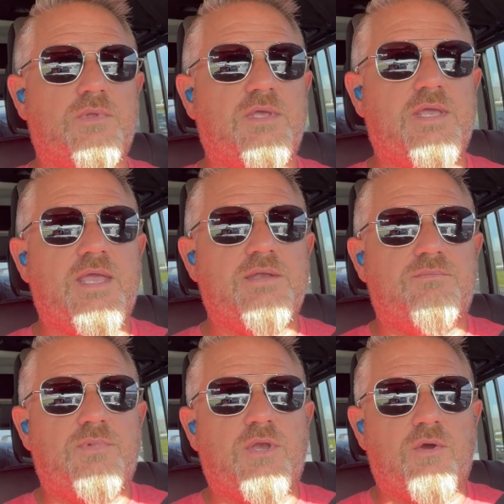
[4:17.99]
Kid,
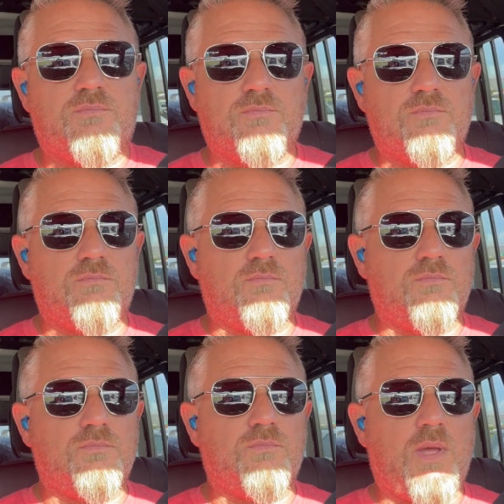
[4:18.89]

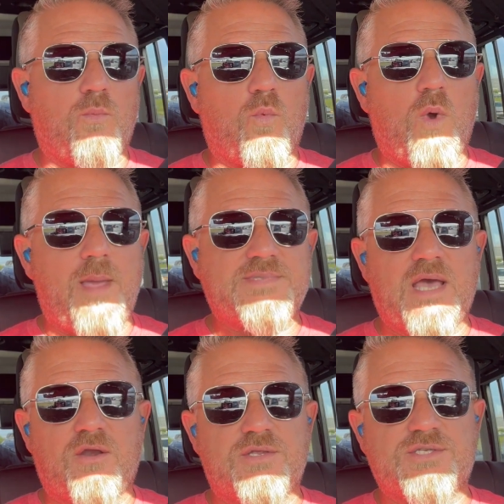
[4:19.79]
wipes
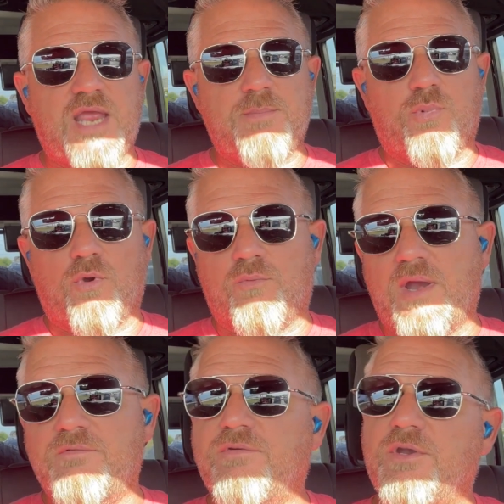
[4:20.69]
out on a skateboard
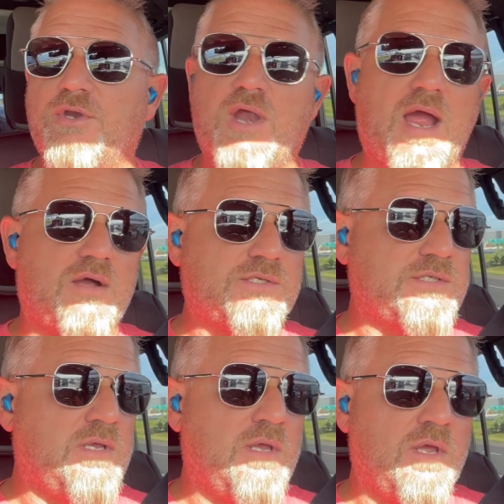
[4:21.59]
right in front of your house.
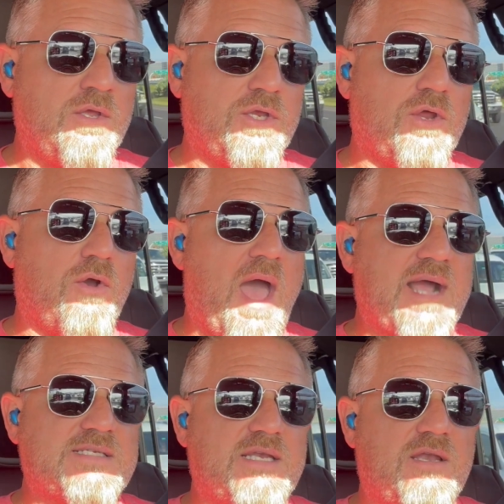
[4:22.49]

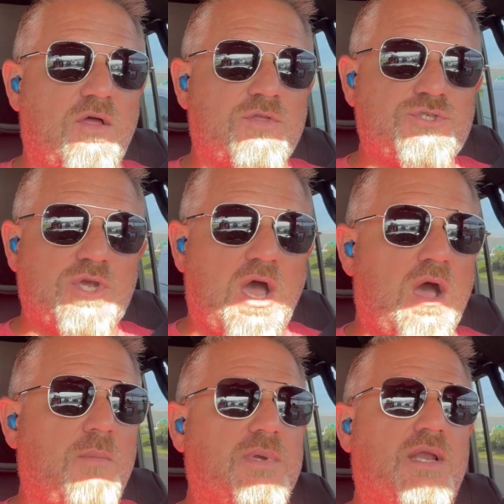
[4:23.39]
Accident on the
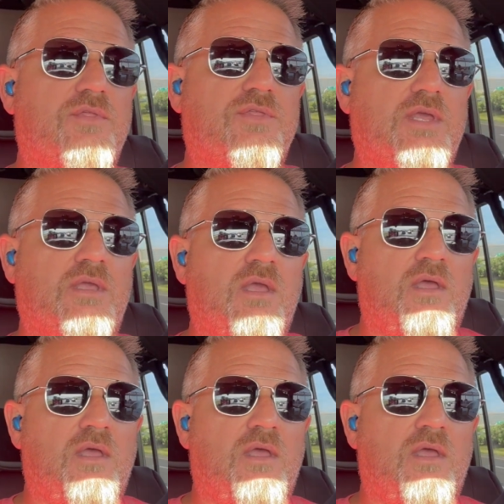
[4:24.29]
job kind of thing.